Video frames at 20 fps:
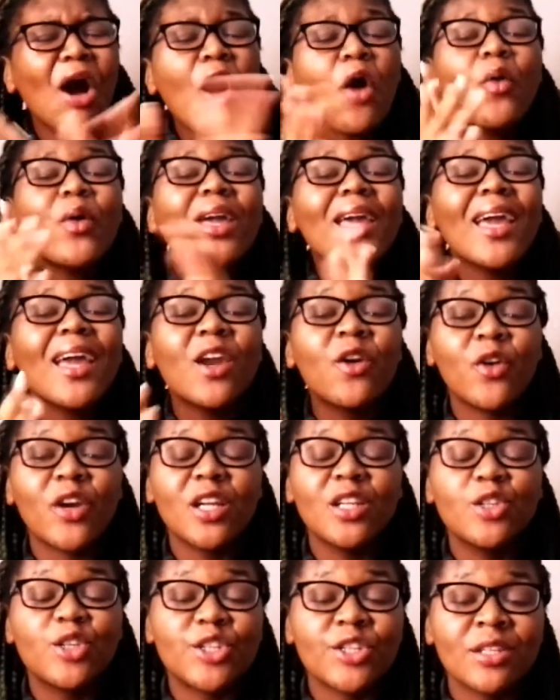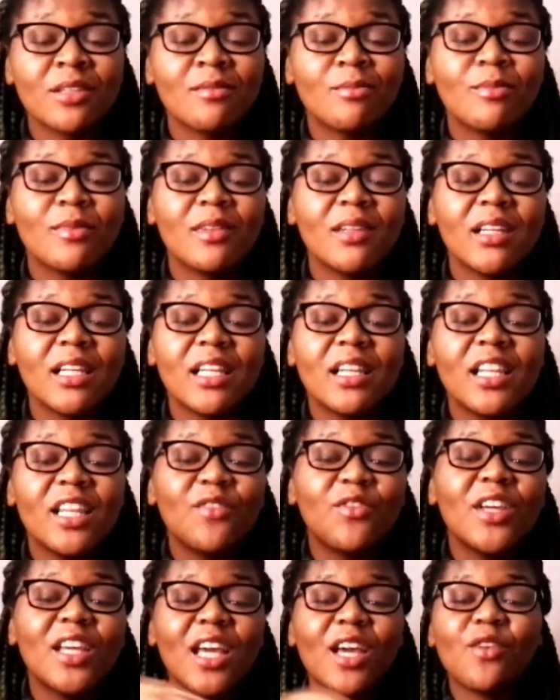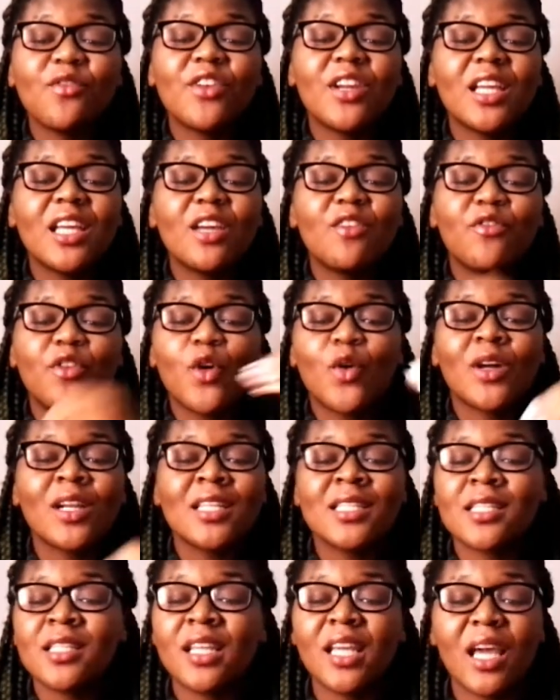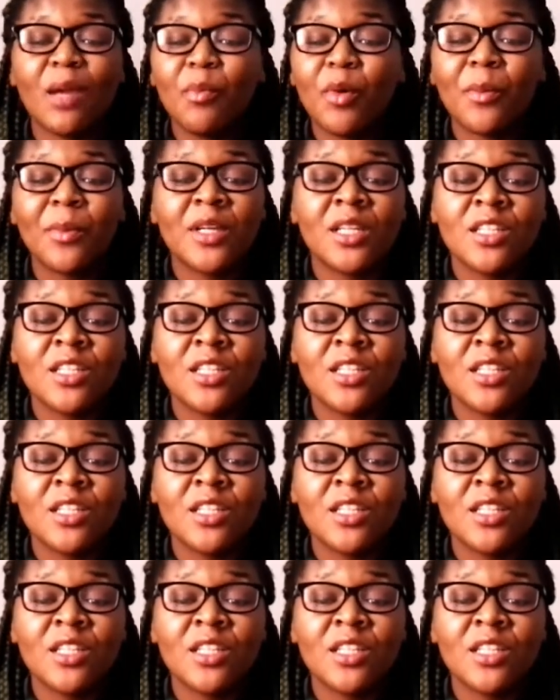Okay, Renjin. Leaving every vocalist in the K-pop